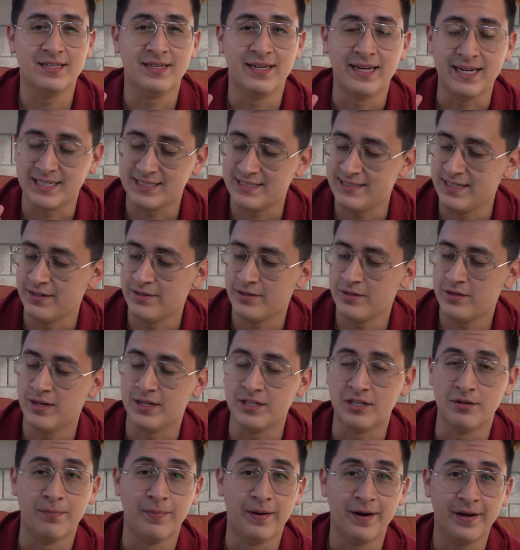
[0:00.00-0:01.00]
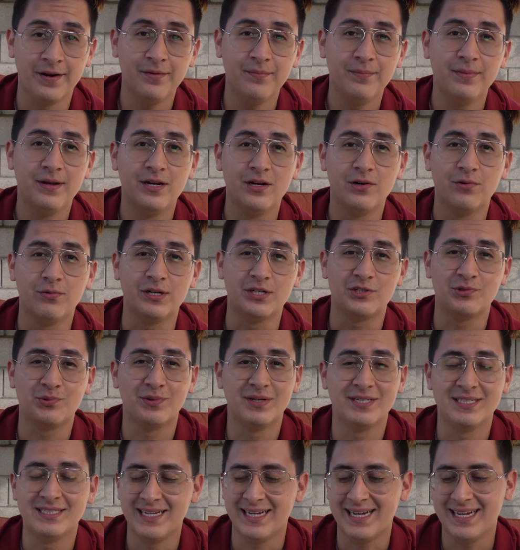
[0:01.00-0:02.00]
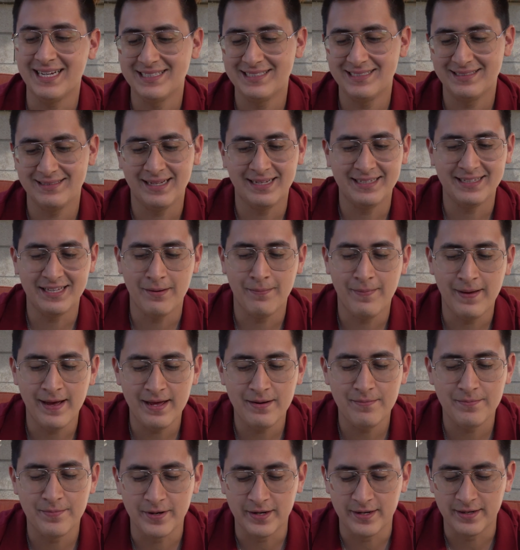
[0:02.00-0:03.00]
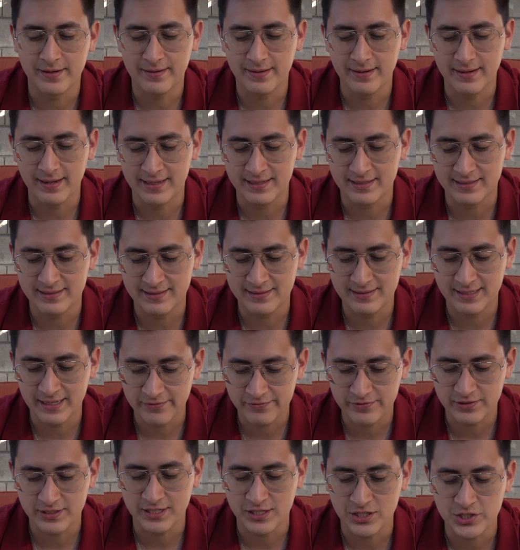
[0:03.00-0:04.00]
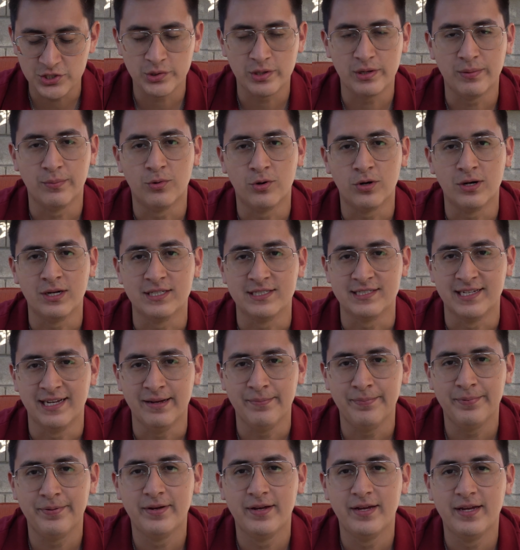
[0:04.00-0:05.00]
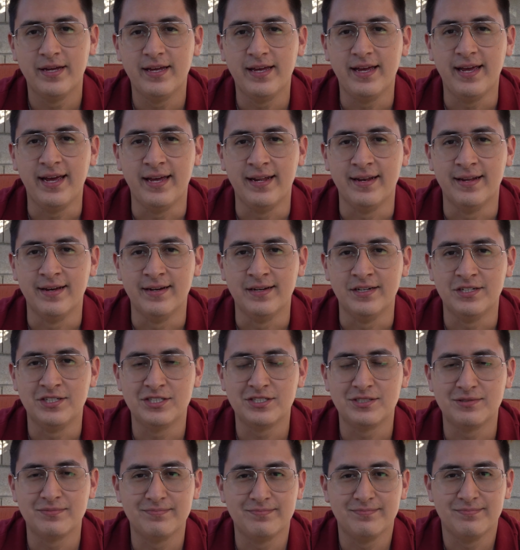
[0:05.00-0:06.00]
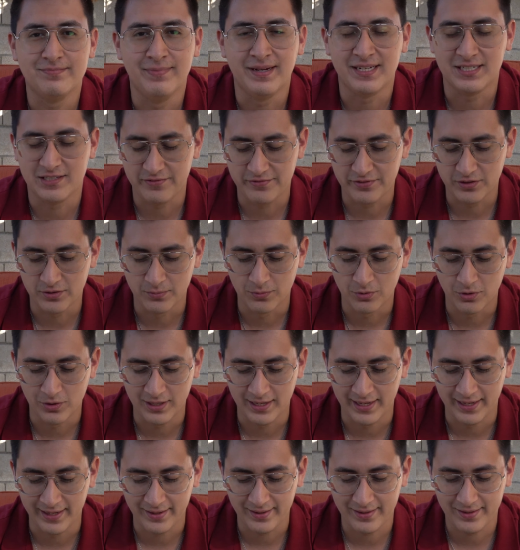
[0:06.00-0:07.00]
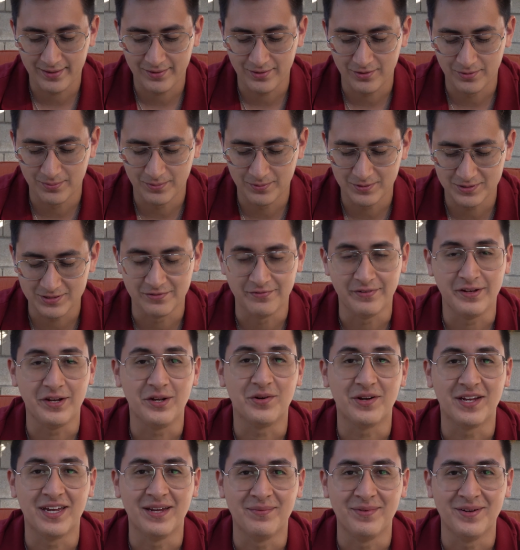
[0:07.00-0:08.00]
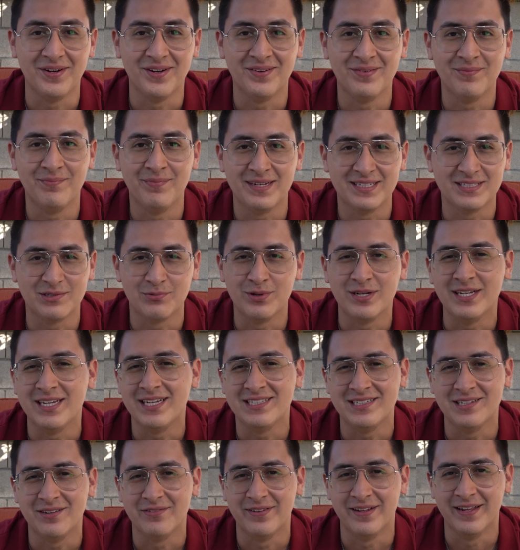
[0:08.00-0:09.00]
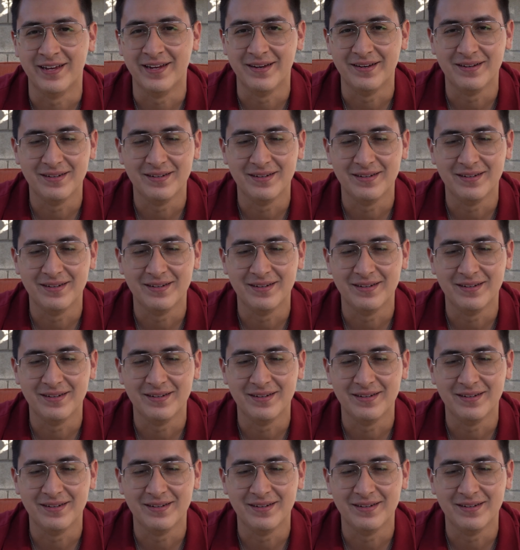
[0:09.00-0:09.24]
extender on the bottom, which was, I guess, not that bad, but I definitely enjoy it more on top, and it just makes it feel more like almost a video game, you know, it makes it really easy to fly.